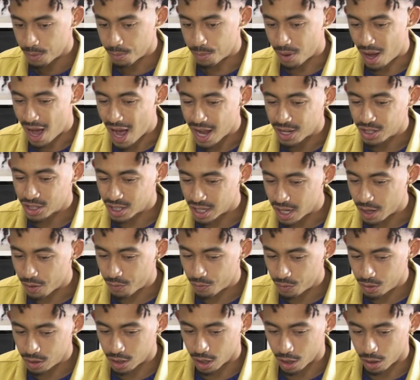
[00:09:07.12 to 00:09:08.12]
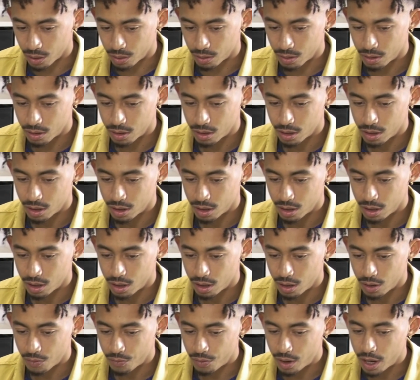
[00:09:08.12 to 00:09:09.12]
But actually,
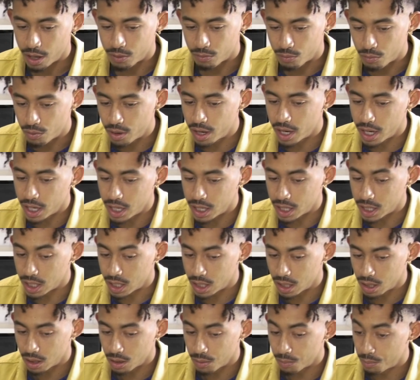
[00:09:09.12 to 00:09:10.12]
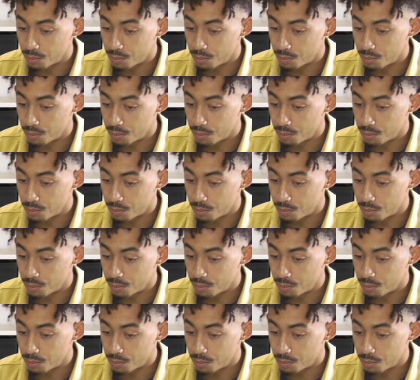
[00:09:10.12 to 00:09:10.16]
if I'd really,